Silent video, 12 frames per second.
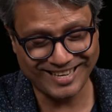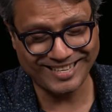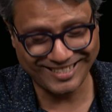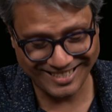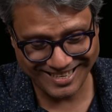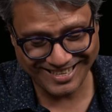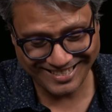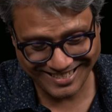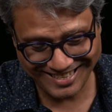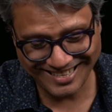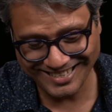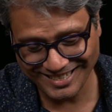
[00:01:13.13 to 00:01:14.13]

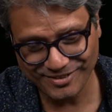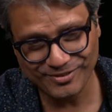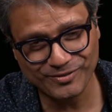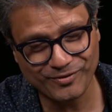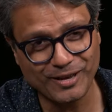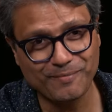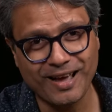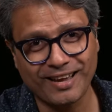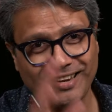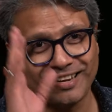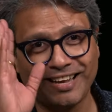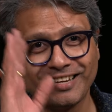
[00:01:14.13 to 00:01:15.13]
It was way back in